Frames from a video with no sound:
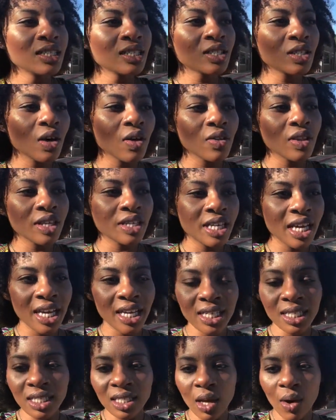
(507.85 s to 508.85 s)
So the day
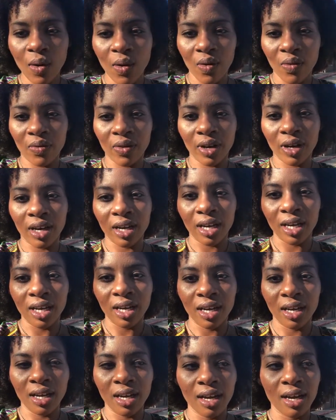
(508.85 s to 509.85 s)
is over
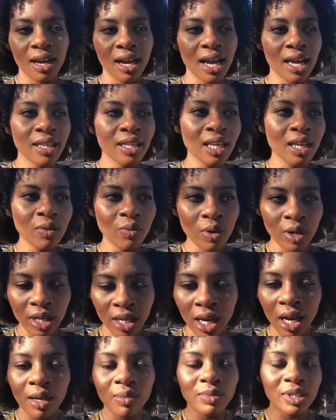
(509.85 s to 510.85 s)
and then we
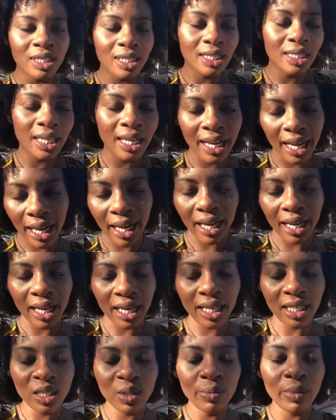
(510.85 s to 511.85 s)
come to today.
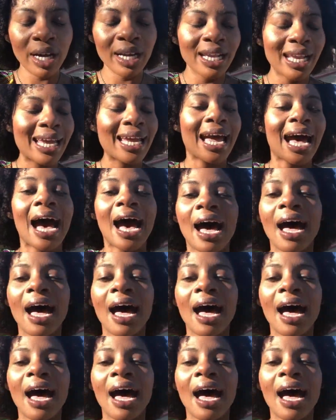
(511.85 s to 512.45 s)
It's Monday.